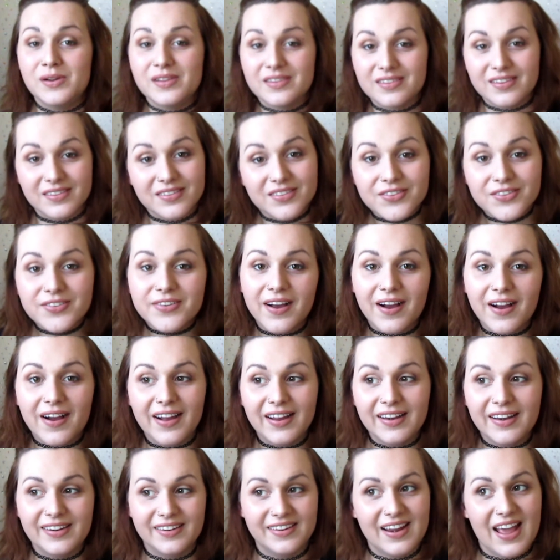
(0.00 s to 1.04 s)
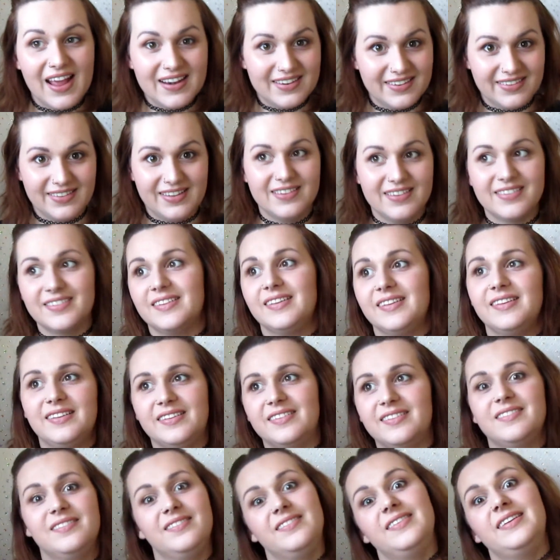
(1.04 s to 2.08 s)
the sunshine and edit this and
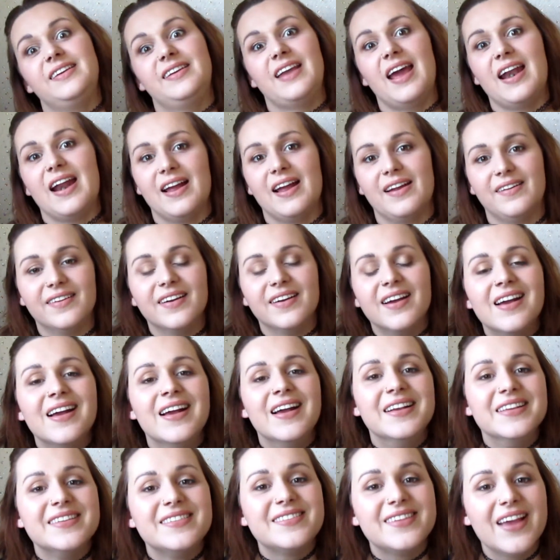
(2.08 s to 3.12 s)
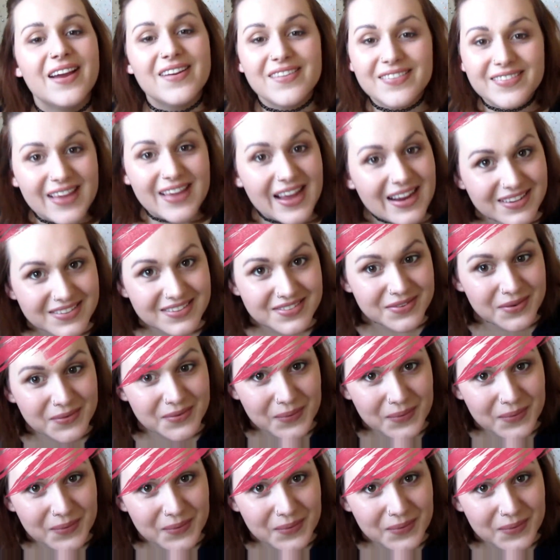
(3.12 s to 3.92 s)
get out. So thanks for